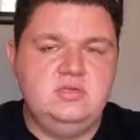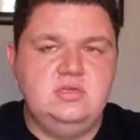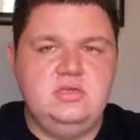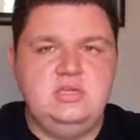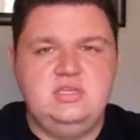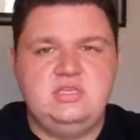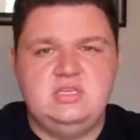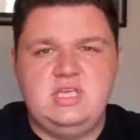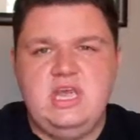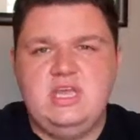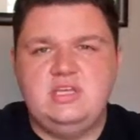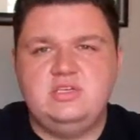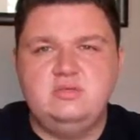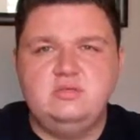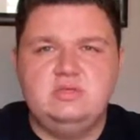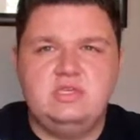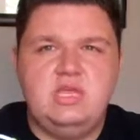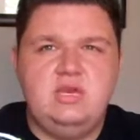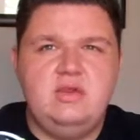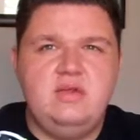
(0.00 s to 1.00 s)
The sketch
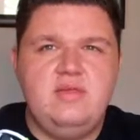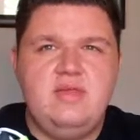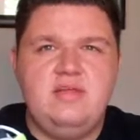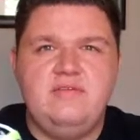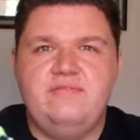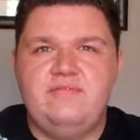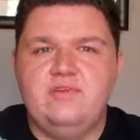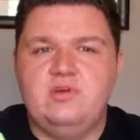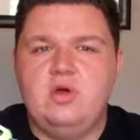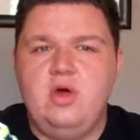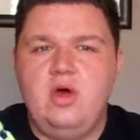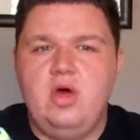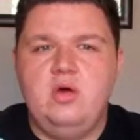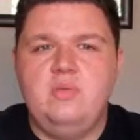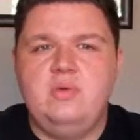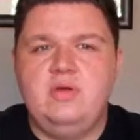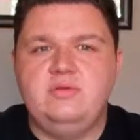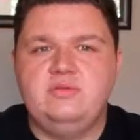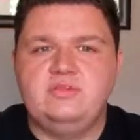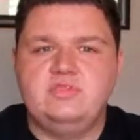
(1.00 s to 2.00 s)
was kind of then forgot
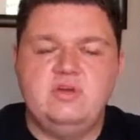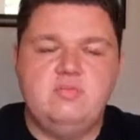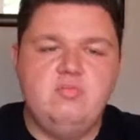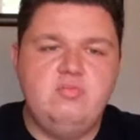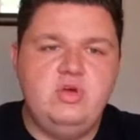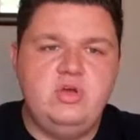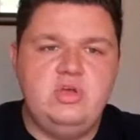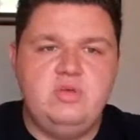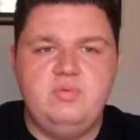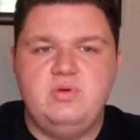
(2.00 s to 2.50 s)
about somewhat.